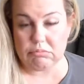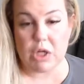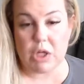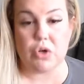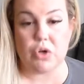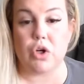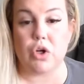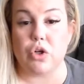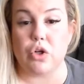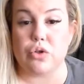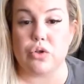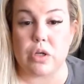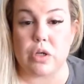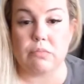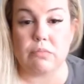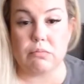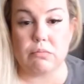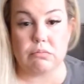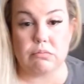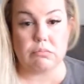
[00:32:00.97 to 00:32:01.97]
and you can use
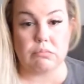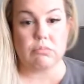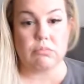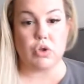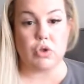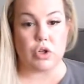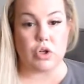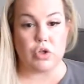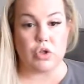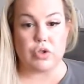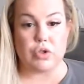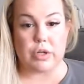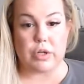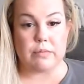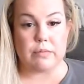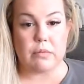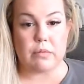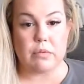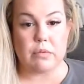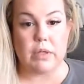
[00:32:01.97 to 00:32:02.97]
it. You can use
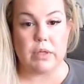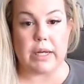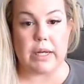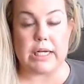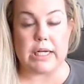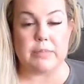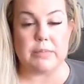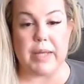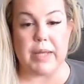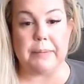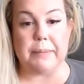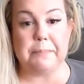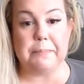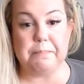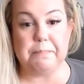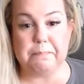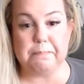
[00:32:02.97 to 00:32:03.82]
it lickety-split.